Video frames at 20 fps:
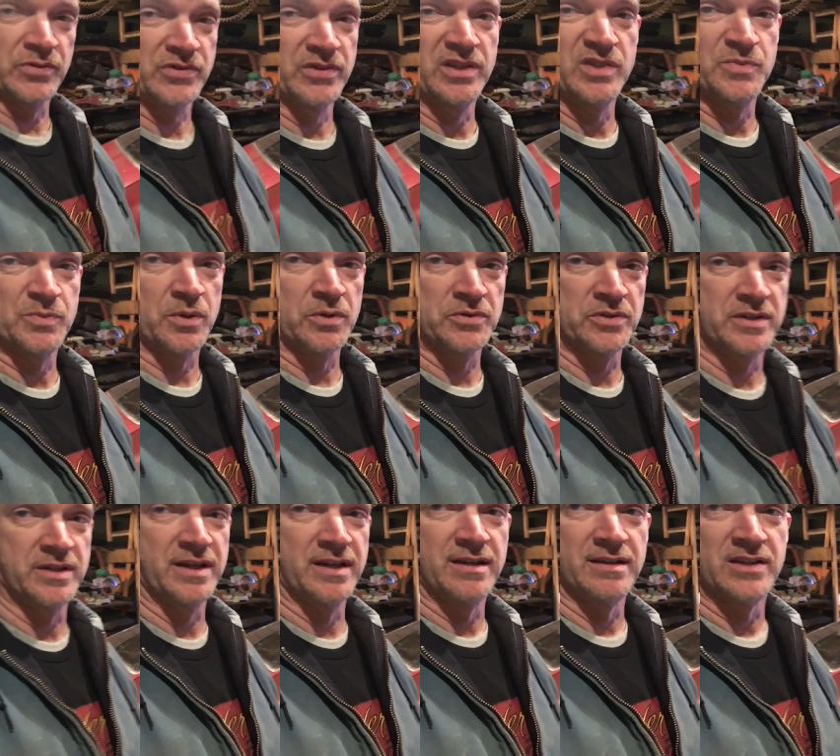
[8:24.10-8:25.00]
seats
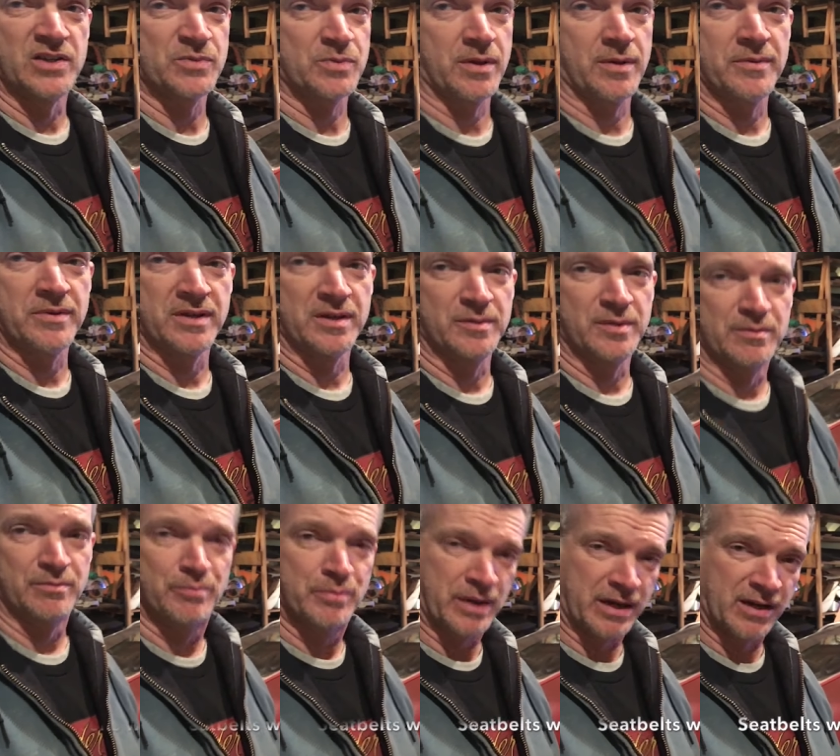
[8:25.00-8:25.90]
bolted down. It's probably going to
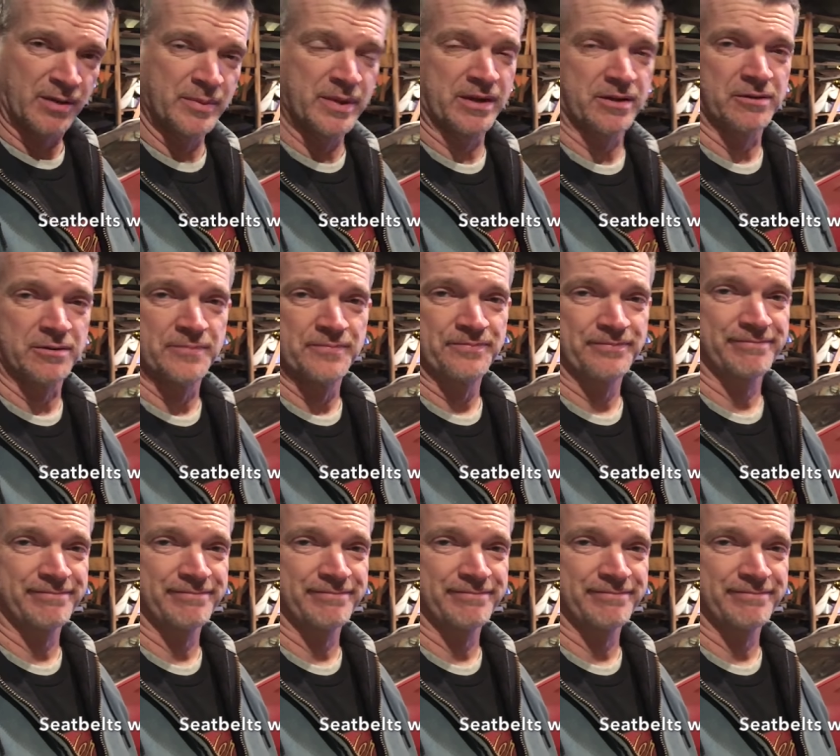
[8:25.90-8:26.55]
be bare metal.